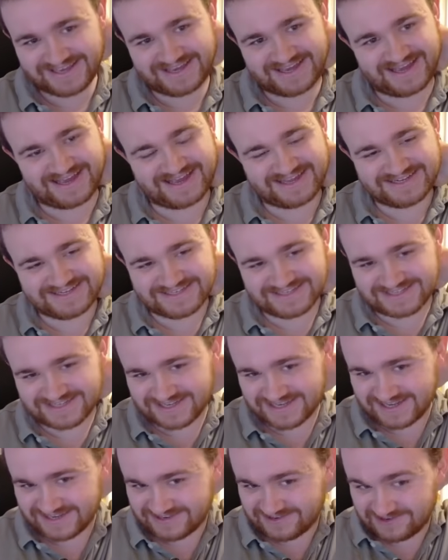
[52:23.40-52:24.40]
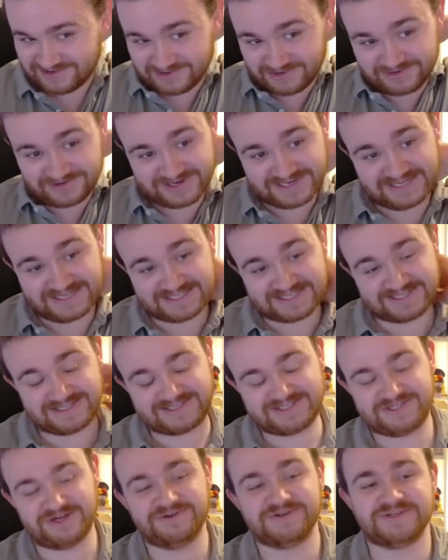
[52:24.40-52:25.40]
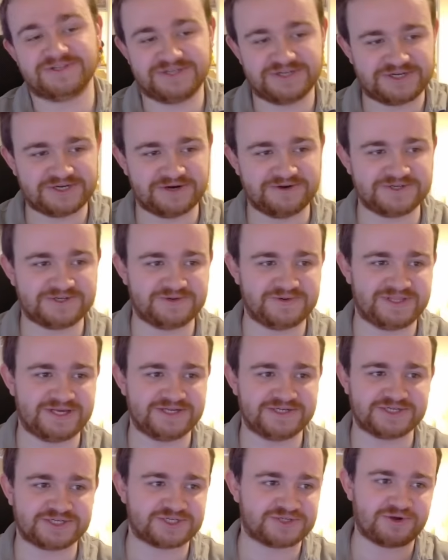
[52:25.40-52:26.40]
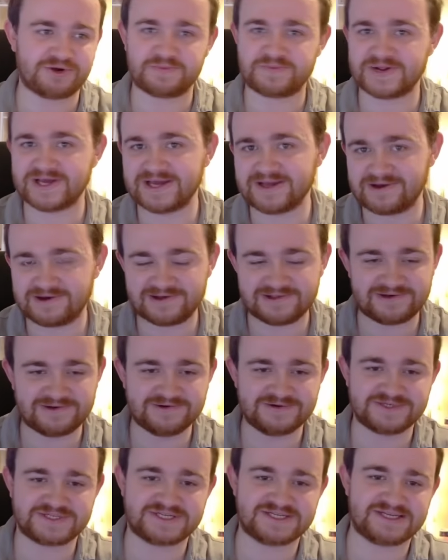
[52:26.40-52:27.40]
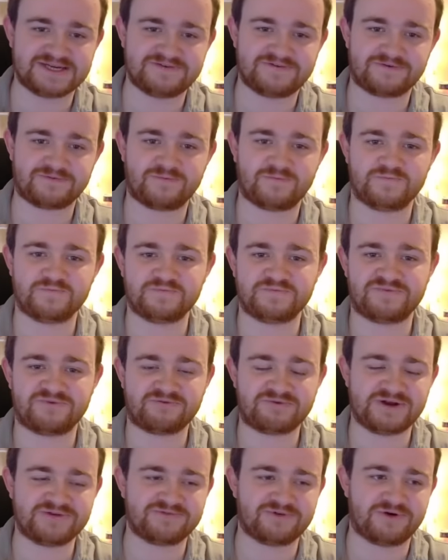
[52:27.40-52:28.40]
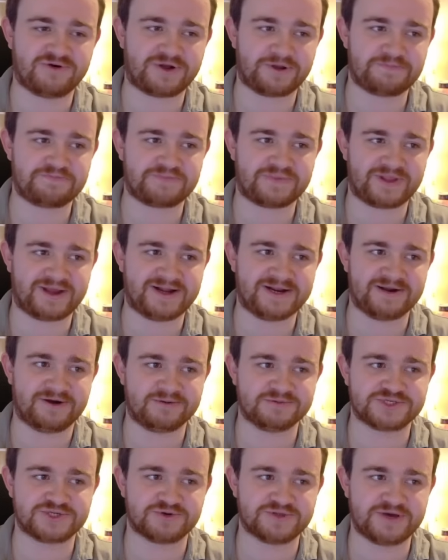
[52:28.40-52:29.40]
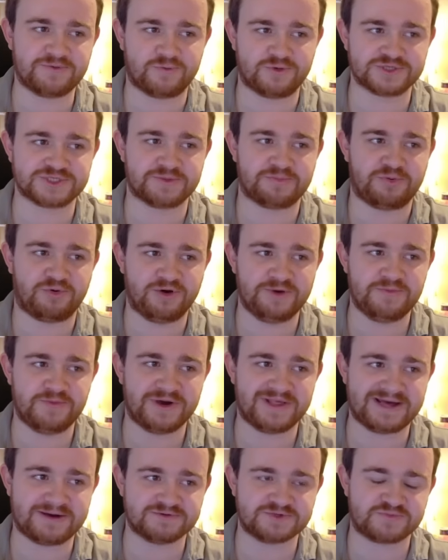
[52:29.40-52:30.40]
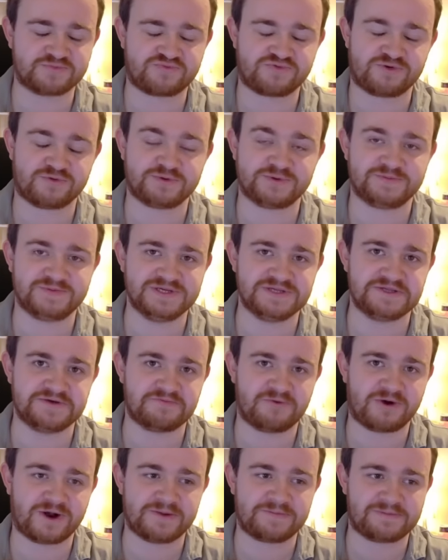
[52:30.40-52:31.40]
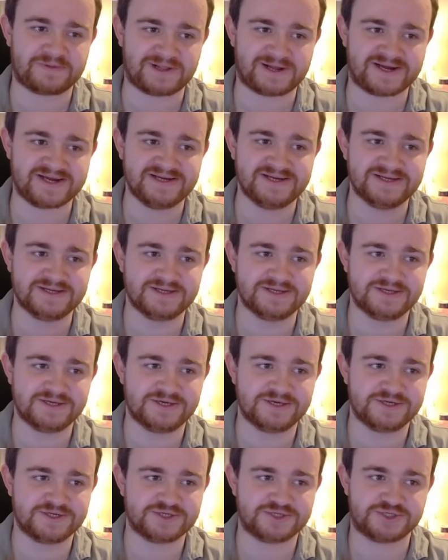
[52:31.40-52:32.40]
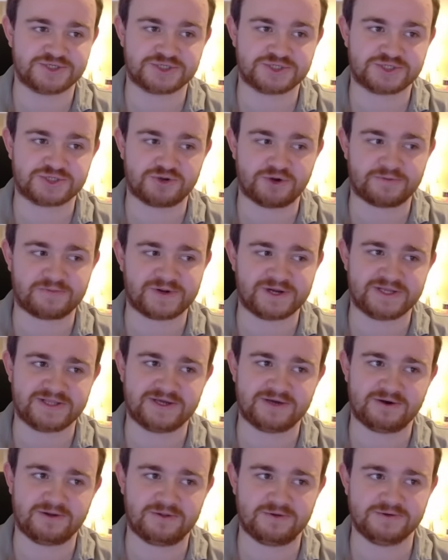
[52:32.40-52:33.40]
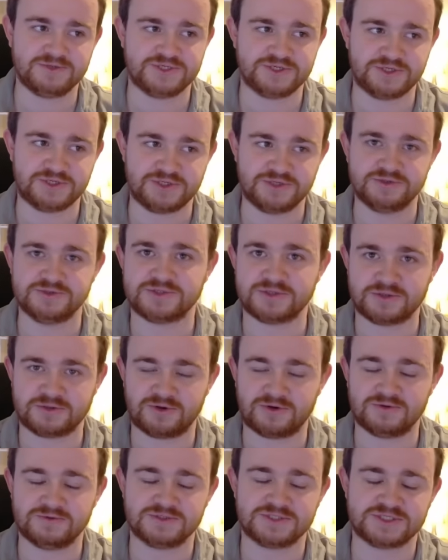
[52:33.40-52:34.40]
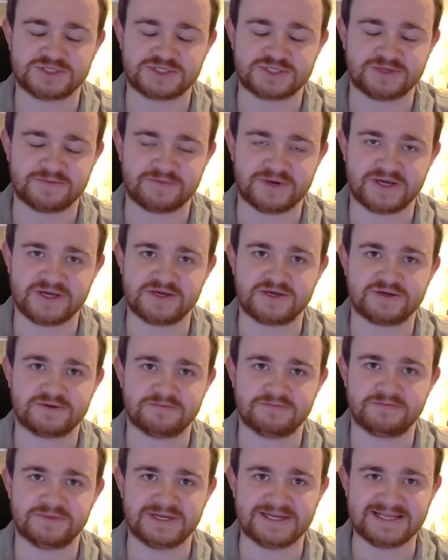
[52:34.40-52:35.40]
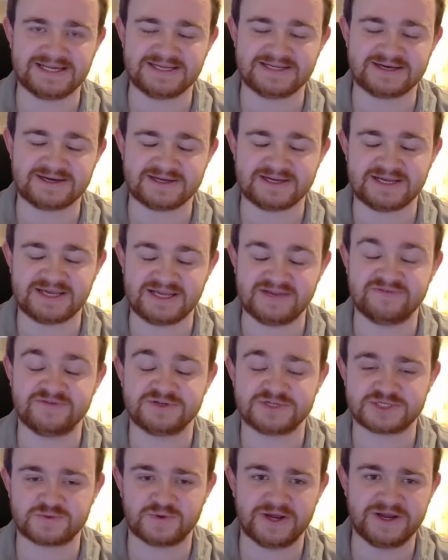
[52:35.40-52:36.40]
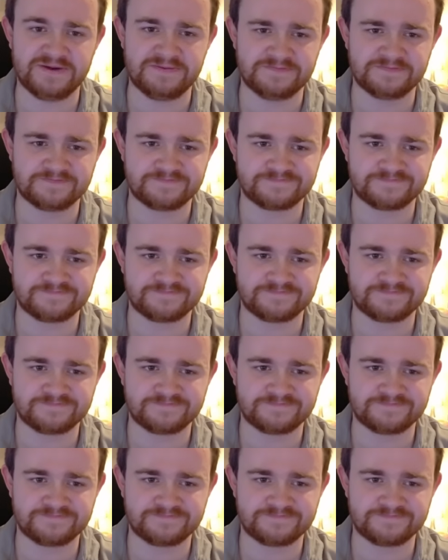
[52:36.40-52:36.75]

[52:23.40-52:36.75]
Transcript: And, or at least Jozu the Jozu and then just stop playing Arlongs to dig for Red Rock. I don't know, I'm sure there was a point where that was probably the right play. To just stop playing the Arlongs and use the Dons to make my leader an even swing.